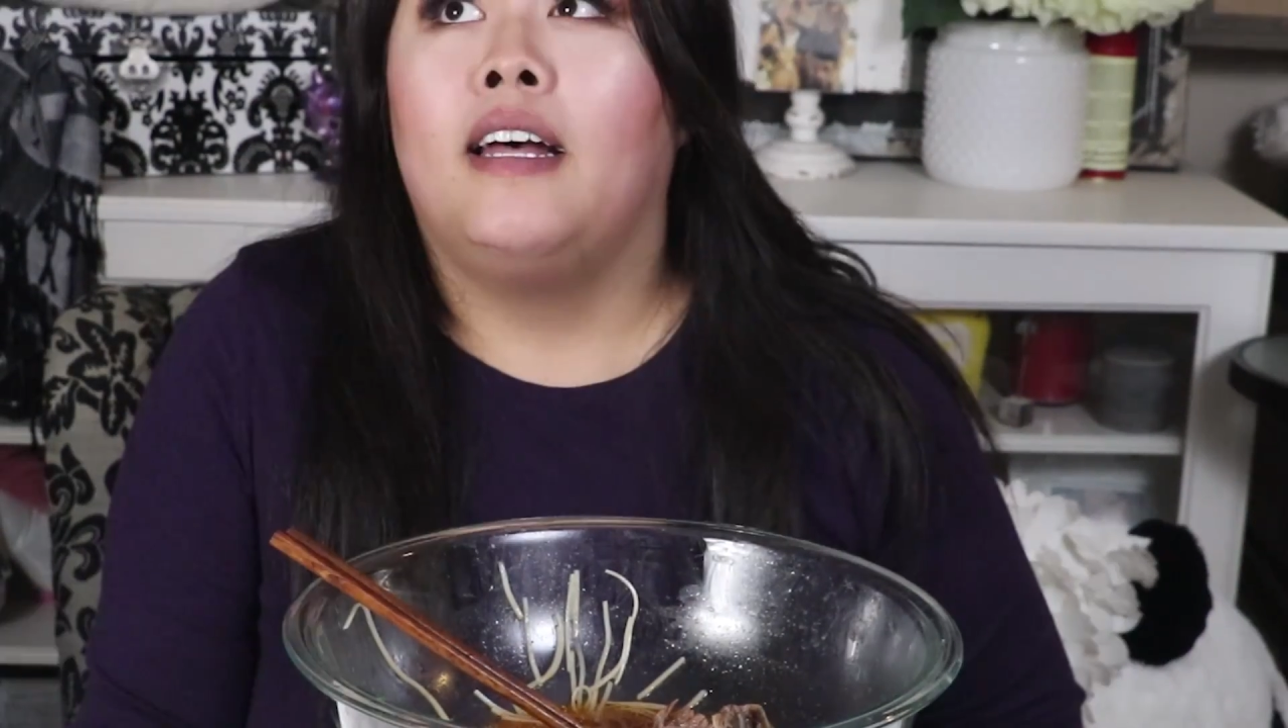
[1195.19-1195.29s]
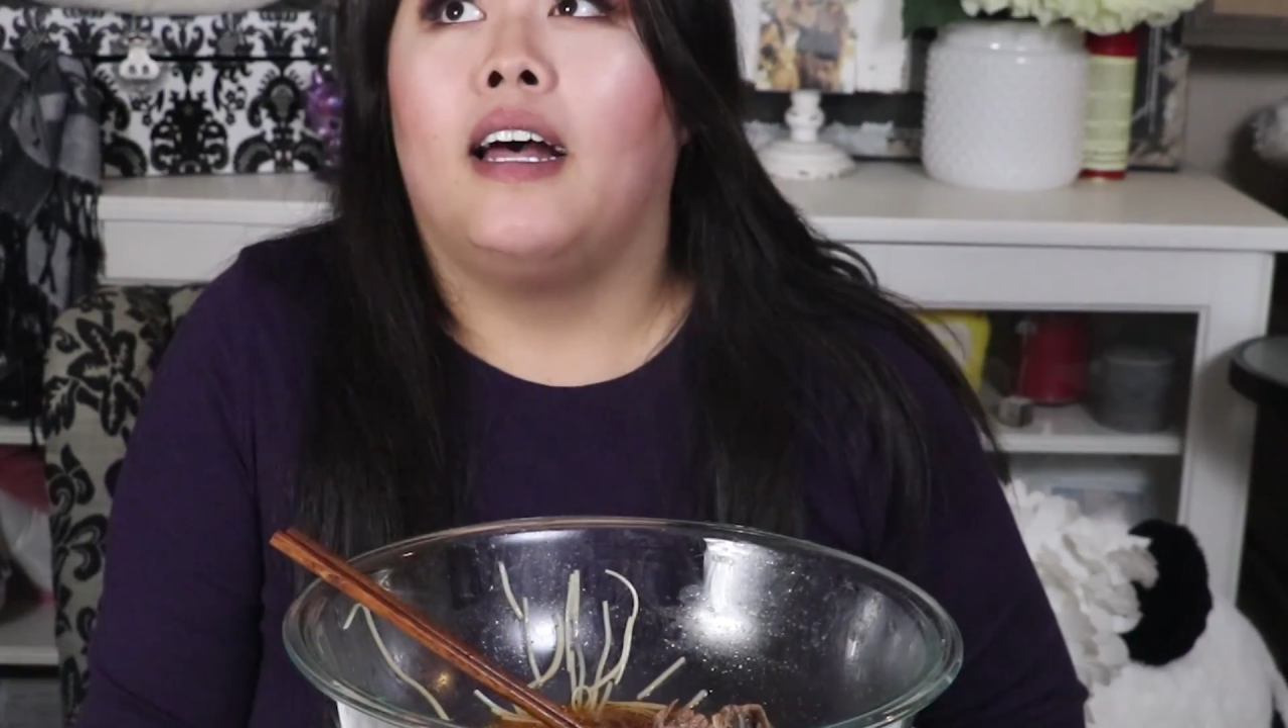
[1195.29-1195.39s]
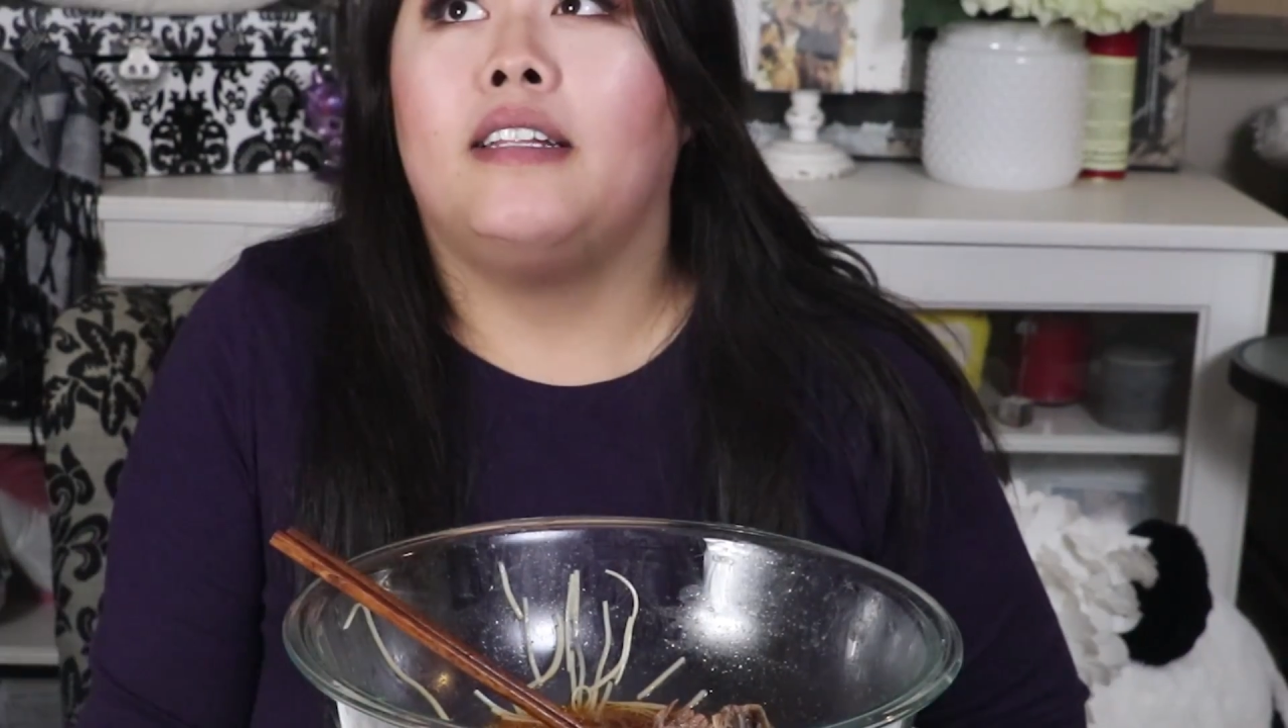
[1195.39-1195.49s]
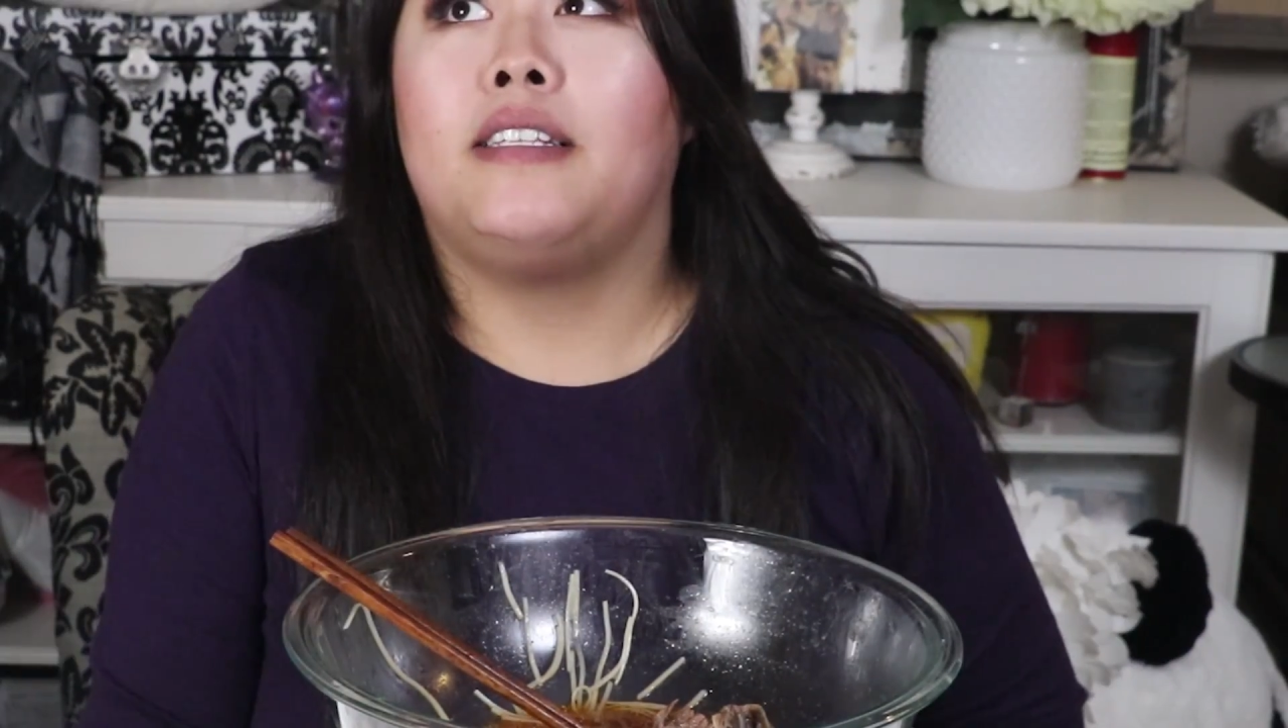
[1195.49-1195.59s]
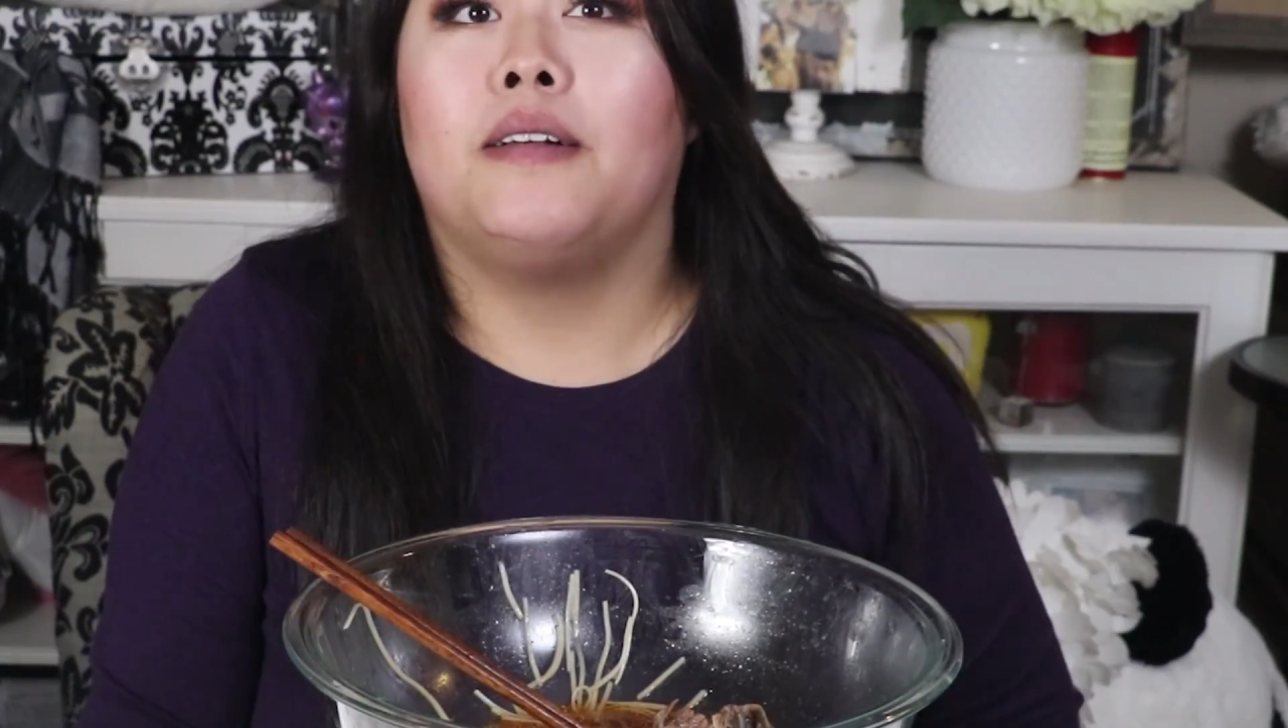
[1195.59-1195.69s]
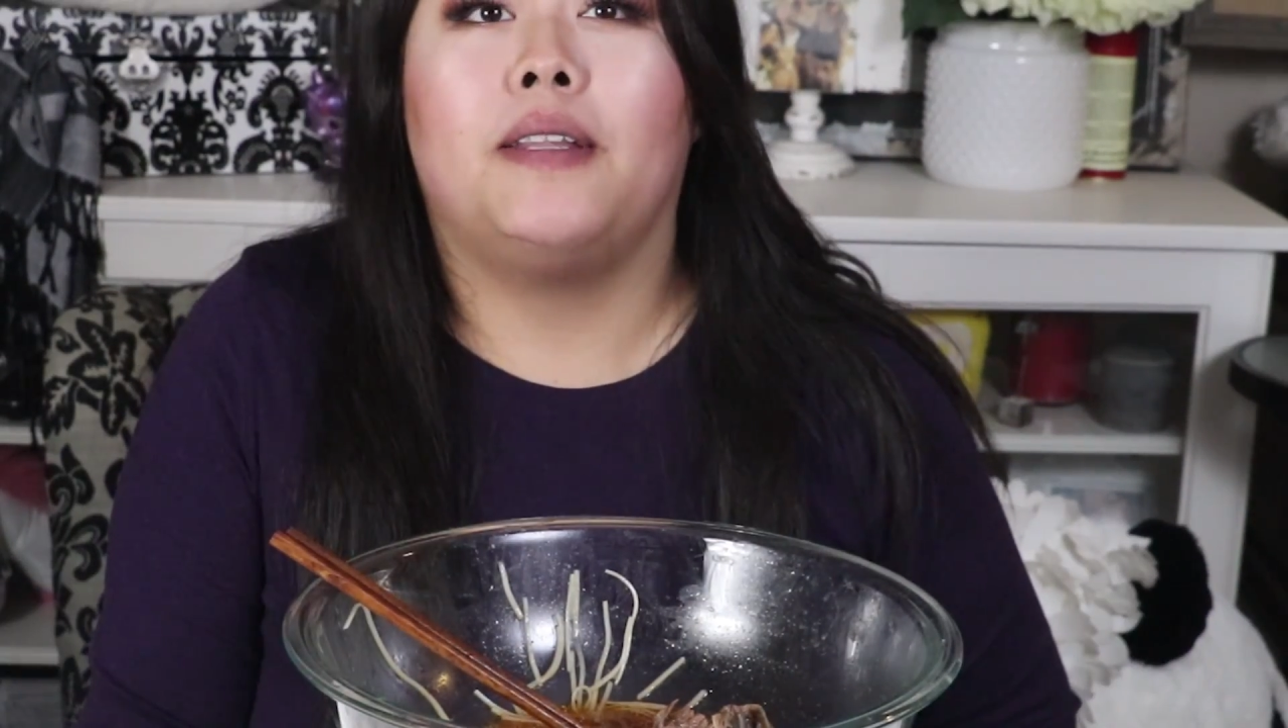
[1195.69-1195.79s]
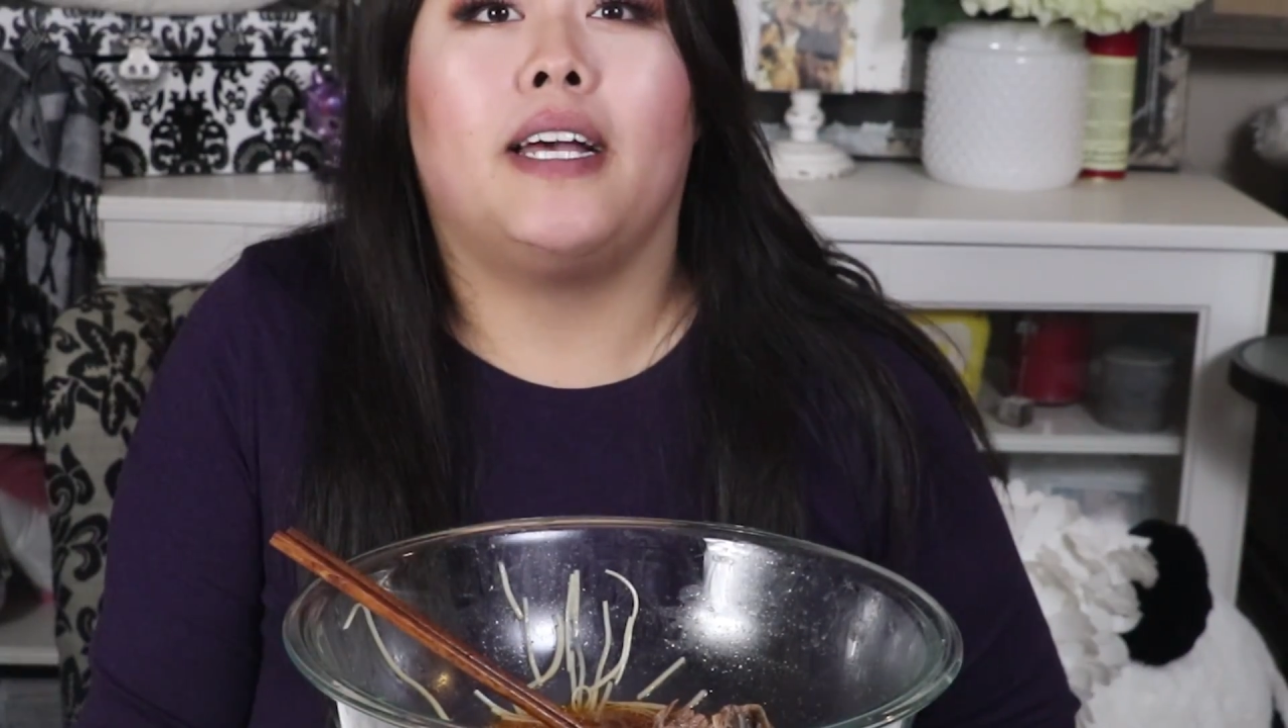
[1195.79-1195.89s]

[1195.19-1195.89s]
Until